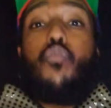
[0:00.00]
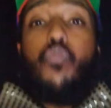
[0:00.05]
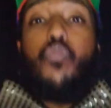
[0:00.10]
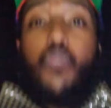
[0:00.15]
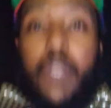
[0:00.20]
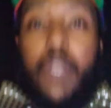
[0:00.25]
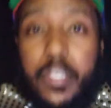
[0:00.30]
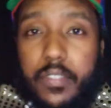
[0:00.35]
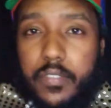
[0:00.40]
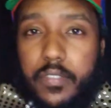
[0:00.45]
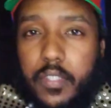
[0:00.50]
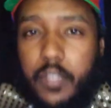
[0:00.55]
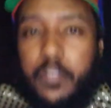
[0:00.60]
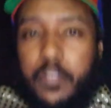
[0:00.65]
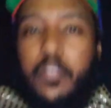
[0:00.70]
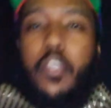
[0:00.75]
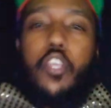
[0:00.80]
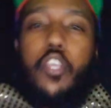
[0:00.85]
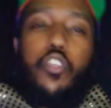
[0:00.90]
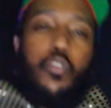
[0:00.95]

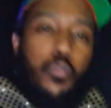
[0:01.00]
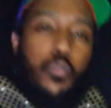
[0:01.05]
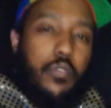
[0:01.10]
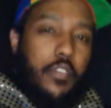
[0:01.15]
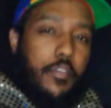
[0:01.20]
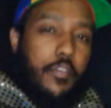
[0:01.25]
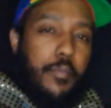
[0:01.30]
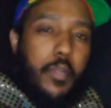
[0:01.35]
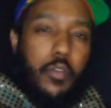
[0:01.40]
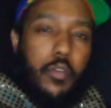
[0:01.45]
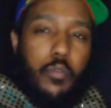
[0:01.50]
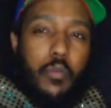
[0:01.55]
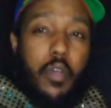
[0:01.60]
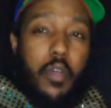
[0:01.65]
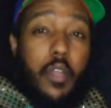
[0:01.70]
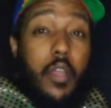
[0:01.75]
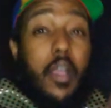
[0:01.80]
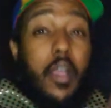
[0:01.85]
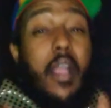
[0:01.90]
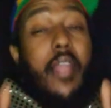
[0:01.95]
recent use of
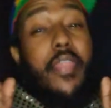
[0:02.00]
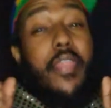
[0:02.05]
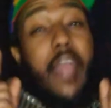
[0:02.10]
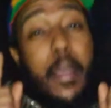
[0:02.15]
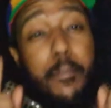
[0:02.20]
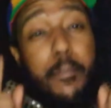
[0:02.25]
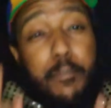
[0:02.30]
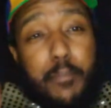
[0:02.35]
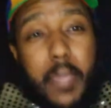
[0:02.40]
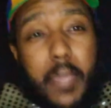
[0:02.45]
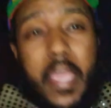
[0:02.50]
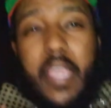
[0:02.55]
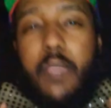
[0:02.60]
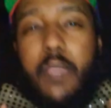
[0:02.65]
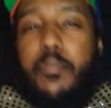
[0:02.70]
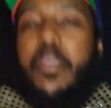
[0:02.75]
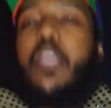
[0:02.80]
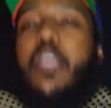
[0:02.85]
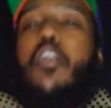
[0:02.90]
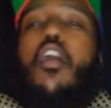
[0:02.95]
marijuana that may
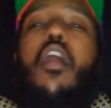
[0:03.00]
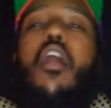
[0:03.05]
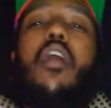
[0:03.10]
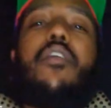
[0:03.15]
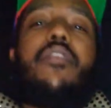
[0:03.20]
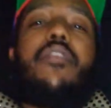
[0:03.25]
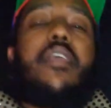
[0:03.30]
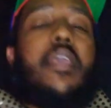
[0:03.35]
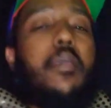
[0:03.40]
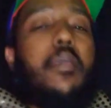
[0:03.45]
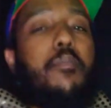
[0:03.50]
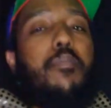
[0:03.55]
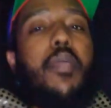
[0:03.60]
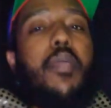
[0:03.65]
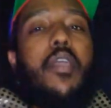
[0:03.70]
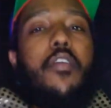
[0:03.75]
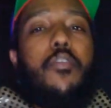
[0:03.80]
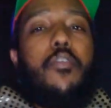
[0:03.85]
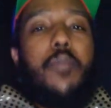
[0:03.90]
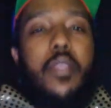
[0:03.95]
be causing
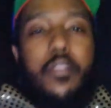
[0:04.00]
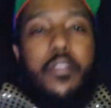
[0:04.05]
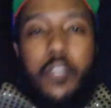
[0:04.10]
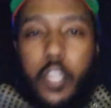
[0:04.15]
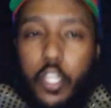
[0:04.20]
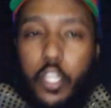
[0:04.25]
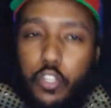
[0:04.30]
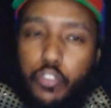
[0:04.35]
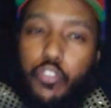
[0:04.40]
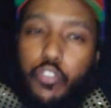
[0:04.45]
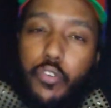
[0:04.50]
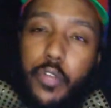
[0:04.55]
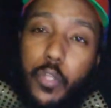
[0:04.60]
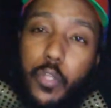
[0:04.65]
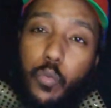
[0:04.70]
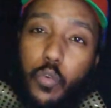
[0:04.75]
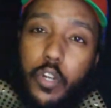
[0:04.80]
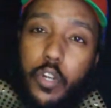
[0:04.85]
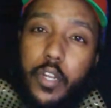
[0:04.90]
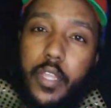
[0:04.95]
impairment
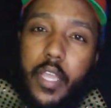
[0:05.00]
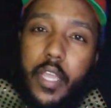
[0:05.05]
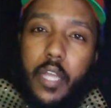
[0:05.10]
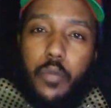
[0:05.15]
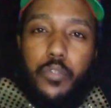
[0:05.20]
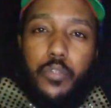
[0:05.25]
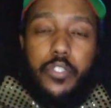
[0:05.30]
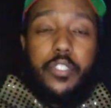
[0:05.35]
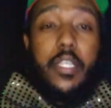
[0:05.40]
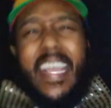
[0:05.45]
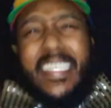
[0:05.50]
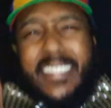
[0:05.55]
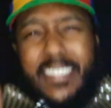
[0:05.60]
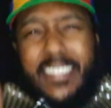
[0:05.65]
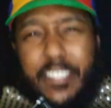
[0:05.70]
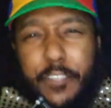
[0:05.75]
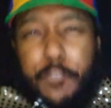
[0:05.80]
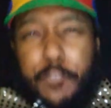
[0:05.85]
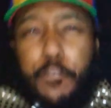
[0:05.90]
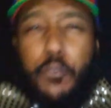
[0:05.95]
during work hours
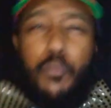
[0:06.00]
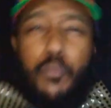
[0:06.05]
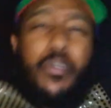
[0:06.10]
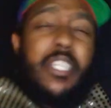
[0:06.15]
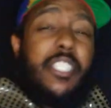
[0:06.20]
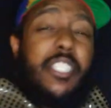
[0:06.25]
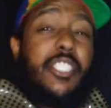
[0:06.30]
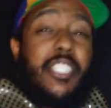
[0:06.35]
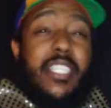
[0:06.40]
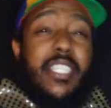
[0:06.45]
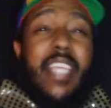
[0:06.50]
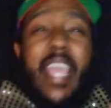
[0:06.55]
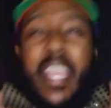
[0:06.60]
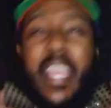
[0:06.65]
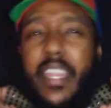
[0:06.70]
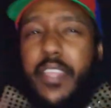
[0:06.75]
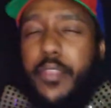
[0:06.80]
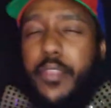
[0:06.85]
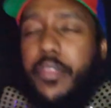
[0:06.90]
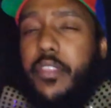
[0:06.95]
and
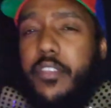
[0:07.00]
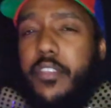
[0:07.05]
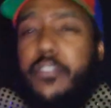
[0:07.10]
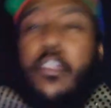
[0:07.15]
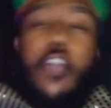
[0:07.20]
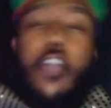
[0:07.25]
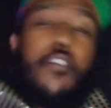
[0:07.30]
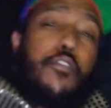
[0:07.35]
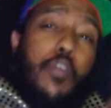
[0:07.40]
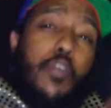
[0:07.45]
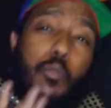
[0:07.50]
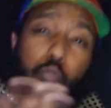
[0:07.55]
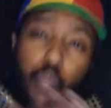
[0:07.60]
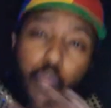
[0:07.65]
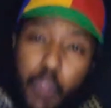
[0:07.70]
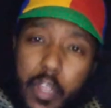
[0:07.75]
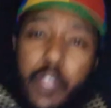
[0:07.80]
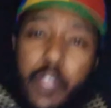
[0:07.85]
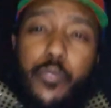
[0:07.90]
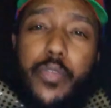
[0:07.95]
differentiating this from
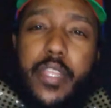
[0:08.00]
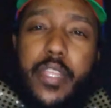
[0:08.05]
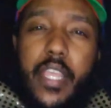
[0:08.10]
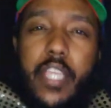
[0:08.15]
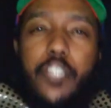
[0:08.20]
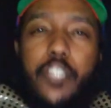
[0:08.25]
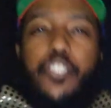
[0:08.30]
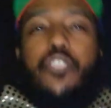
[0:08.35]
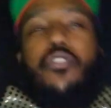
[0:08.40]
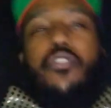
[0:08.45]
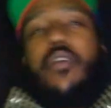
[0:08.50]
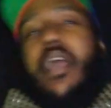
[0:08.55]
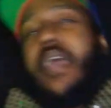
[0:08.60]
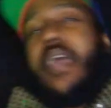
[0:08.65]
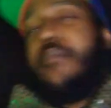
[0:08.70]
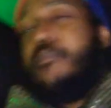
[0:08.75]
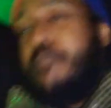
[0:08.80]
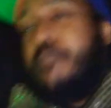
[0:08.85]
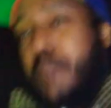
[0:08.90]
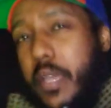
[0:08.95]
recreational
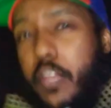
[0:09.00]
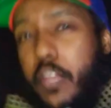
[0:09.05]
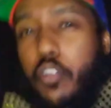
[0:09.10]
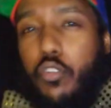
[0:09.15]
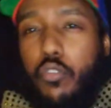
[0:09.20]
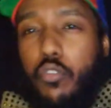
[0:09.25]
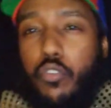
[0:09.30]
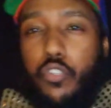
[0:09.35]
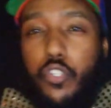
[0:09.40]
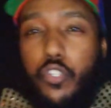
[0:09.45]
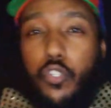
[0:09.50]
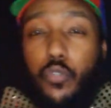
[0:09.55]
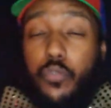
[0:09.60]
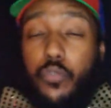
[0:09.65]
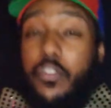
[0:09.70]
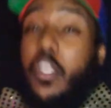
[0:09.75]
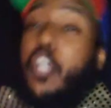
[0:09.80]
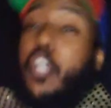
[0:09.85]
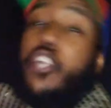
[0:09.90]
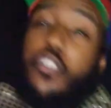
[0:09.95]
and medical
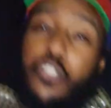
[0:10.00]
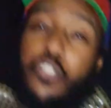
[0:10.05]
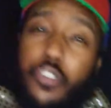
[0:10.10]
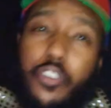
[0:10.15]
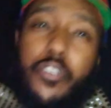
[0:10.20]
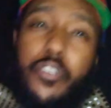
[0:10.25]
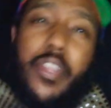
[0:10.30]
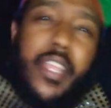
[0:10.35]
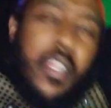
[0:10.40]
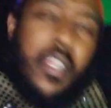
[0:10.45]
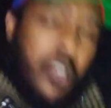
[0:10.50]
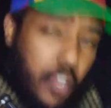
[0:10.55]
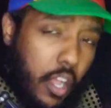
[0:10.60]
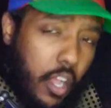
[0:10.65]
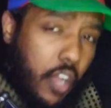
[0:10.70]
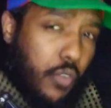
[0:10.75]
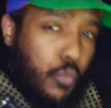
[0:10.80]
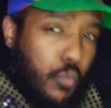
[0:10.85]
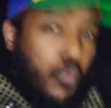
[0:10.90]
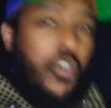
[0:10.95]
use during
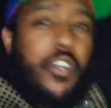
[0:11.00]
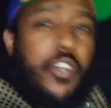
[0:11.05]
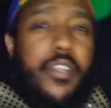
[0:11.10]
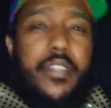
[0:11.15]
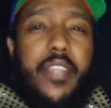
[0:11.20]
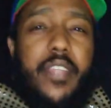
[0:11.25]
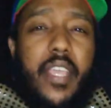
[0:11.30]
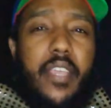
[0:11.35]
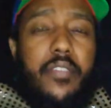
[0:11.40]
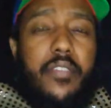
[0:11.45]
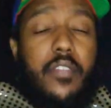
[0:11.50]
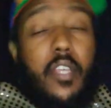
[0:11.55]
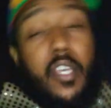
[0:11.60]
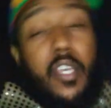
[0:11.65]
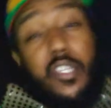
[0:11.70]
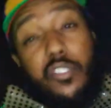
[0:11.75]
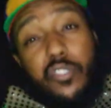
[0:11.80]
non-work days.